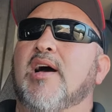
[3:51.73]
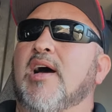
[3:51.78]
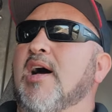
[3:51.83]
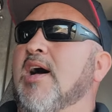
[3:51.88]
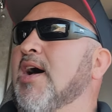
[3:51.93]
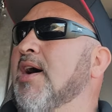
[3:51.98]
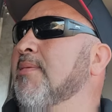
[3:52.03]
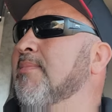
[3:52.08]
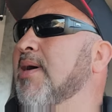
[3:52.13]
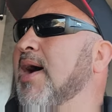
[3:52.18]

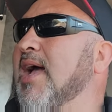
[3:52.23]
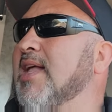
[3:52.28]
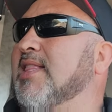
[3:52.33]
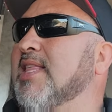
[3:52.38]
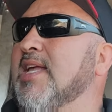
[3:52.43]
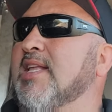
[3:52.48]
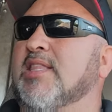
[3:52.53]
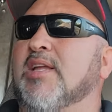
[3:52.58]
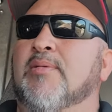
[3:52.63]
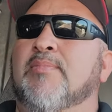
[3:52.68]
I
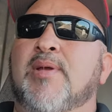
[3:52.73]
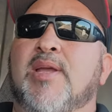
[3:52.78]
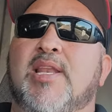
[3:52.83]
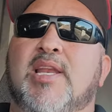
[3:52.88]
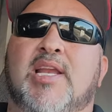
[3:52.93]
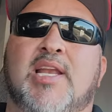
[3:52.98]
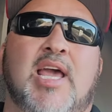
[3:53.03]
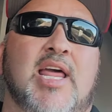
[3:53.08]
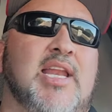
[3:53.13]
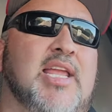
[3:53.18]
think they're
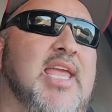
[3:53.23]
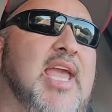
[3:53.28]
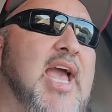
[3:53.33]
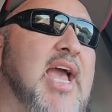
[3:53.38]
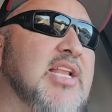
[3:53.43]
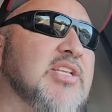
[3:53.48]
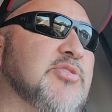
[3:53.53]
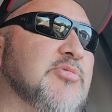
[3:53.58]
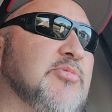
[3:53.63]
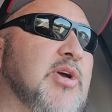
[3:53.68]
meeting at a
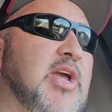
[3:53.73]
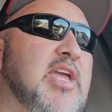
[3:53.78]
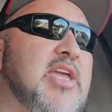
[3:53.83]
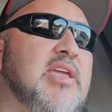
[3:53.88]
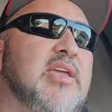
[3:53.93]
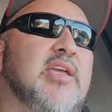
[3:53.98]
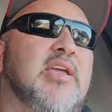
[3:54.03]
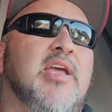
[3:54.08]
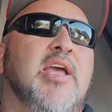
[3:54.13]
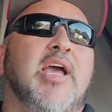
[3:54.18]
catch
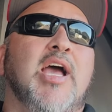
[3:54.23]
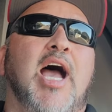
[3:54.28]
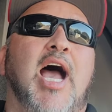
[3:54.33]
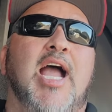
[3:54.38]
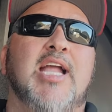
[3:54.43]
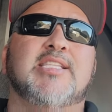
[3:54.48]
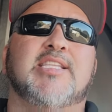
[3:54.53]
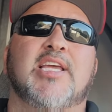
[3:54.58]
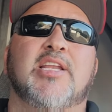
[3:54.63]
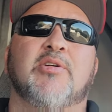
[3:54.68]
weight.
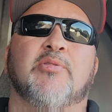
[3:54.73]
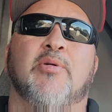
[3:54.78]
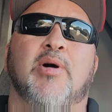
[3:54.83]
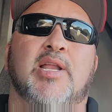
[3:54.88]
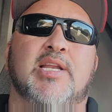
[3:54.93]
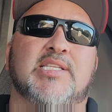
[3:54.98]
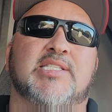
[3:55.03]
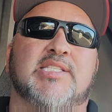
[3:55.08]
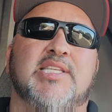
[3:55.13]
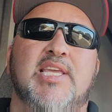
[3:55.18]
I didn't
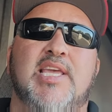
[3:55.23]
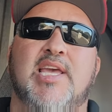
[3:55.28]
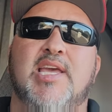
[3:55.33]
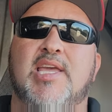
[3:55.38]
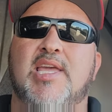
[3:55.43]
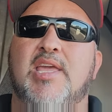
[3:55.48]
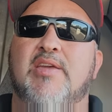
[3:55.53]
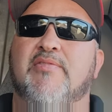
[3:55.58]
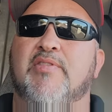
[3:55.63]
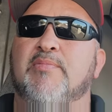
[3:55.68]
want to see
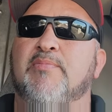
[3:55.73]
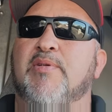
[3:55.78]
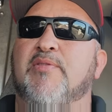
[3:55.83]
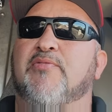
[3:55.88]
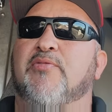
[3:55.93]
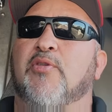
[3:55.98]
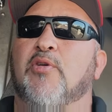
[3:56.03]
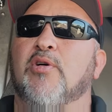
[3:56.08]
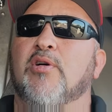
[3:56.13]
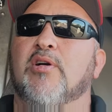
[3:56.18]
it even
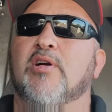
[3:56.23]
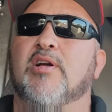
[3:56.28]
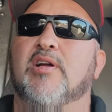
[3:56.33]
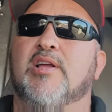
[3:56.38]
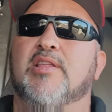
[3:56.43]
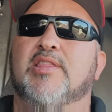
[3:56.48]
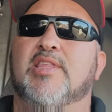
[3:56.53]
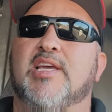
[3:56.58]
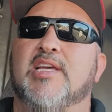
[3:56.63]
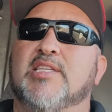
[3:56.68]
before
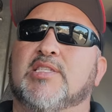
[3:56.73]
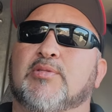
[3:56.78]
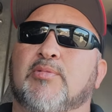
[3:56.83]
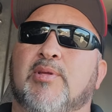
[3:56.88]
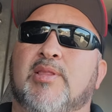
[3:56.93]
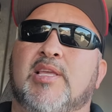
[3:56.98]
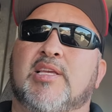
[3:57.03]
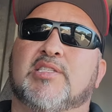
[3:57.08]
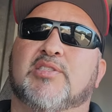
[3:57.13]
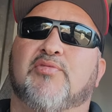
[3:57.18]
this,
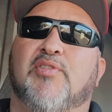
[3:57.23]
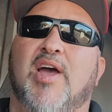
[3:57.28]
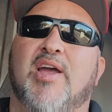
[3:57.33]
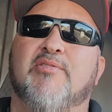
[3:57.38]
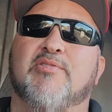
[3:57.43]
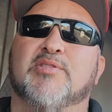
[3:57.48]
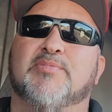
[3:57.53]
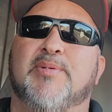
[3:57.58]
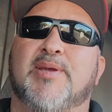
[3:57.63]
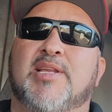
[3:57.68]
when this
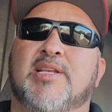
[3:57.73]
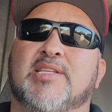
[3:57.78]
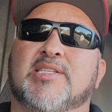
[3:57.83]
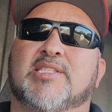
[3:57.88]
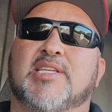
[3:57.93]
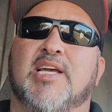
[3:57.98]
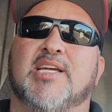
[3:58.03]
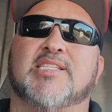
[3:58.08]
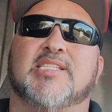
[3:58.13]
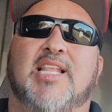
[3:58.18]
fight was being
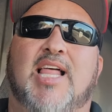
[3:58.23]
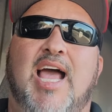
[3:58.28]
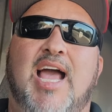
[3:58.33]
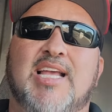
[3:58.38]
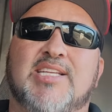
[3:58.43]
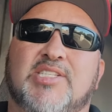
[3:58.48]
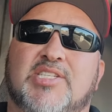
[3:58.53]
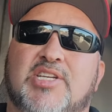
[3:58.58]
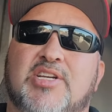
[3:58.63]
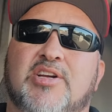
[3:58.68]
discussed
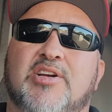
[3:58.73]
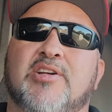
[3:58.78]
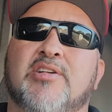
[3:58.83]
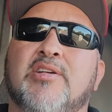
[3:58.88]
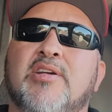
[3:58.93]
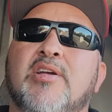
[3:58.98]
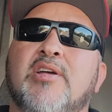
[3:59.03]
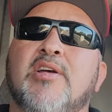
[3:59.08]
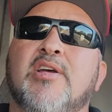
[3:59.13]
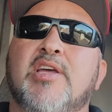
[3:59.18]
last year.
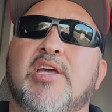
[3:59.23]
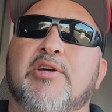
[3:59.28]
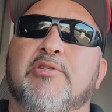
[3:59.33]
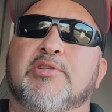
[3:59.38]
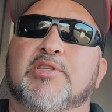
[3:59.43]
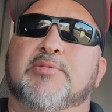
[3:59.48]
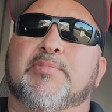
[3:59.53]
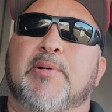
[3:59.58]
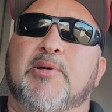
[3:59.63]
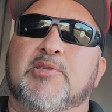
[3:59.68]
It
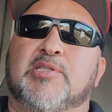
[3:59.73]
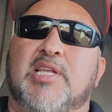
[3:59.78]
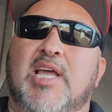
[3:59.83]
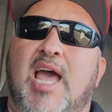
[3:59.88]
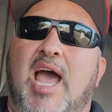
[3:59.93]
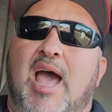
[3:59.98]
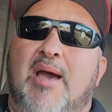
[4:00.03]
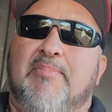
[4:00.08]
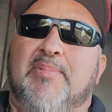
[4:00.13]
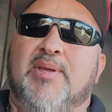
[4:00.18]
was supposed to
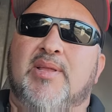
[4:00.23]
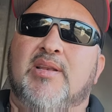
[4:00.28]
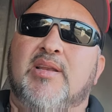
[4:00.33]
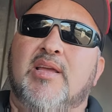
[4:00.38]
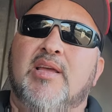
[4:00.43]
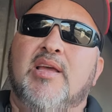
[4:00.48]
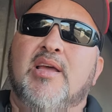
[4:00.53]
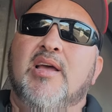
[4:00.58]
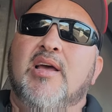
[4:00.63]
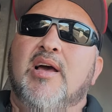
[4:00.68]
happen.
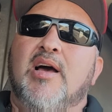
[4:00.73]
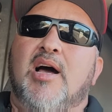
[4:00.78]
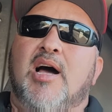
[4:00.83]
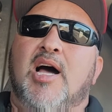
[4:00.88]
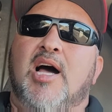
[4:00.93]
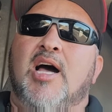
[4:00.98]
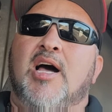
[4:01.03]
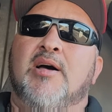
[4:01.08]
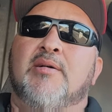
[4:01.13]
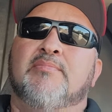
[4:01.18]

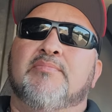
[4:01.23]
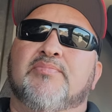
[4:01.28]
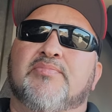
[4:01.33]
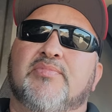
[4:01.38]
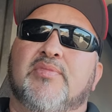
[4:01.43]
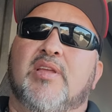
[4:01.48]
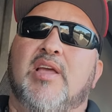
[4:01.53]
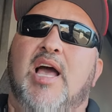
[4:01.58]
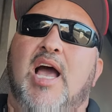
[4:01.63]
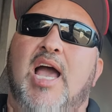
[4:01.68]
I
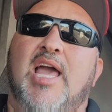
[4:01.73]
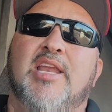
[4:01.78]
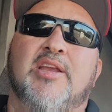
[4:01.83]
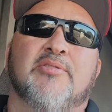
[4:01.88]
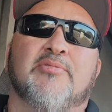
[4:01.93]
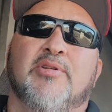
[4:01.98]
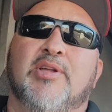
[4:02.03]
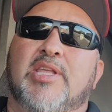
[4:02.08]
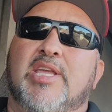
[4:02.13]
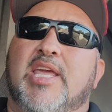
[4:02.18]

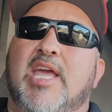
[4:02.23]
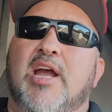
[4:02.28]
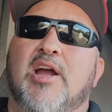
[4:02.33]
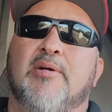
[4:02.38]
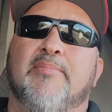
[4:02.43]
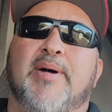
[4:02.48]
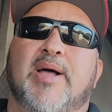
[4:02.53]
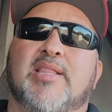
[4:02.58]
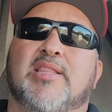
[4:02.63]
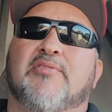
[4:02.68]
didn't really care
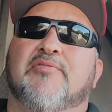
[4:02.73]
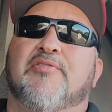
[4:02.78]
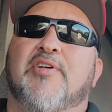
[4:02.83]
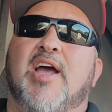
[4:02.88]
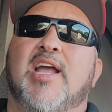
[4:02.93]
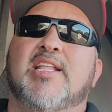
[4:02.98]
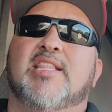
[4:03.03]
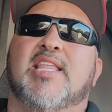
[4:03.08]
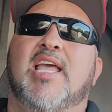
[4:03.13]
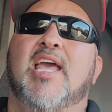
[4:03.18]
about the
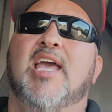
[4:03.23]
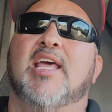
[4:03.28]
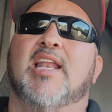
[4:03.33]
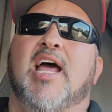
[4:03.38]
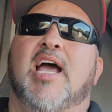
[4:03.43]
fight then.